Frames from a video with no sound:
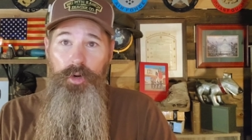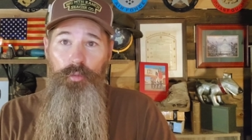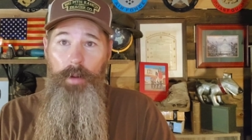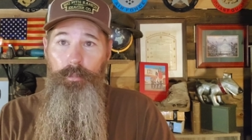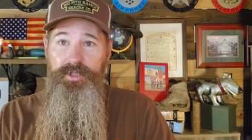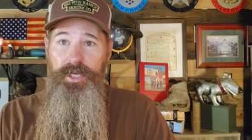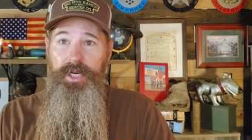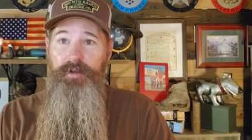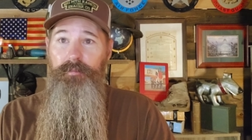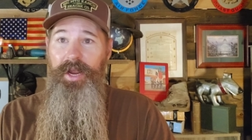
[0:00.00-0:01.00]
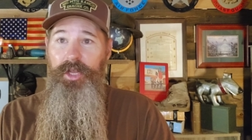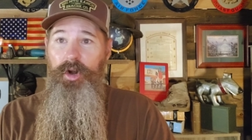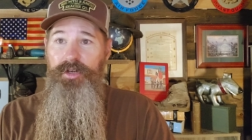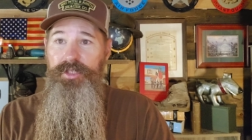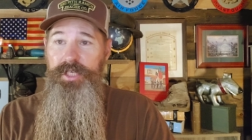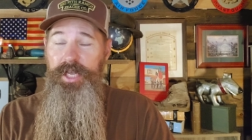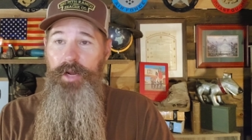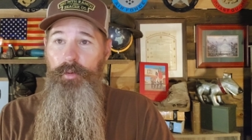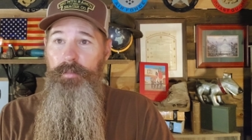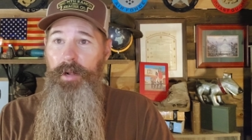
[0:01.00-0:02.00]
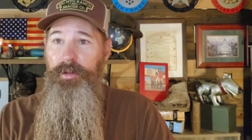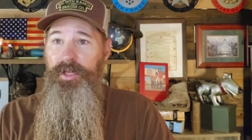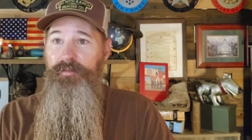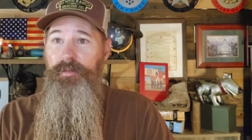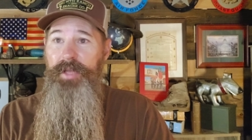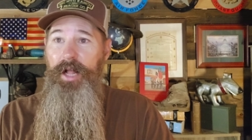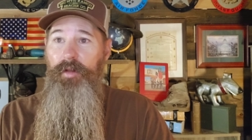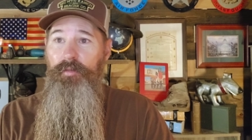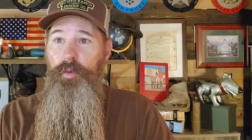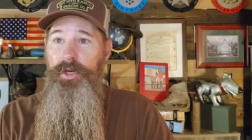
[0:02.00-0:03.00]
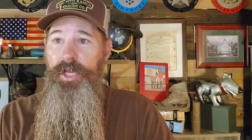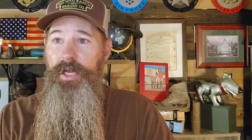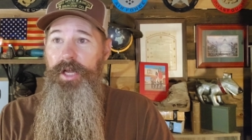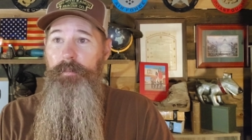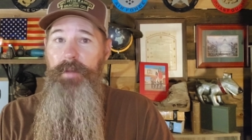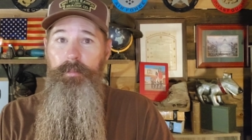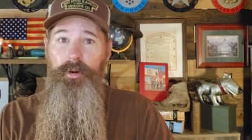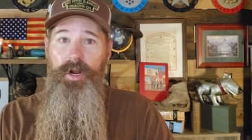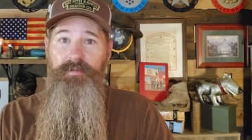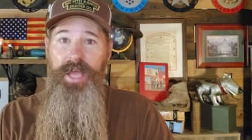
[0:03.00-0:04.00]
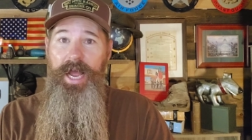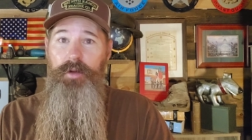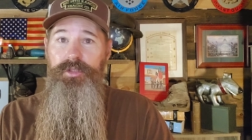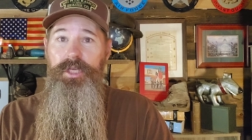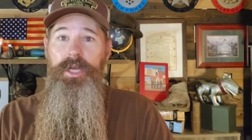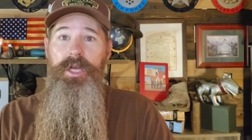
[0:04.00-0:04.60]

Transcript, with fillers: Representative Mike Garcia, Republican from California, a member of the House